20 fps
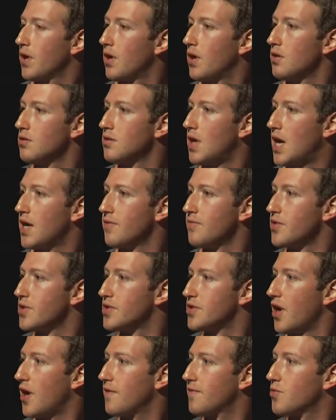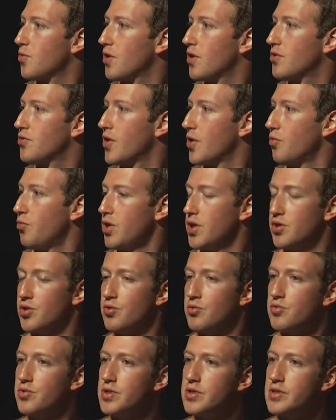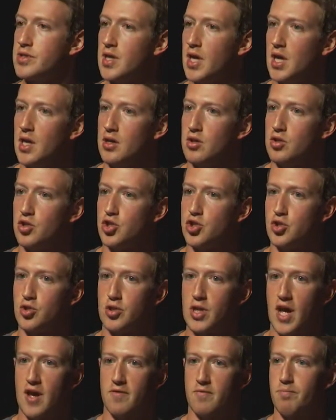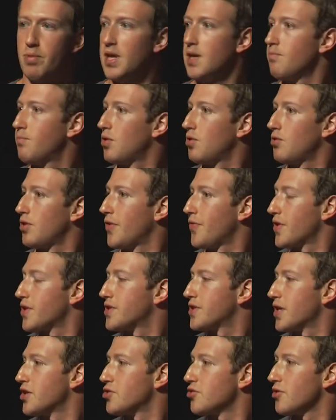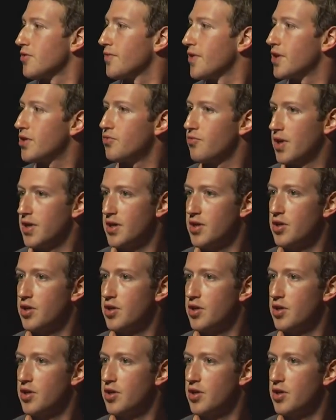a lot of the software that we use should have people at the center of it, right?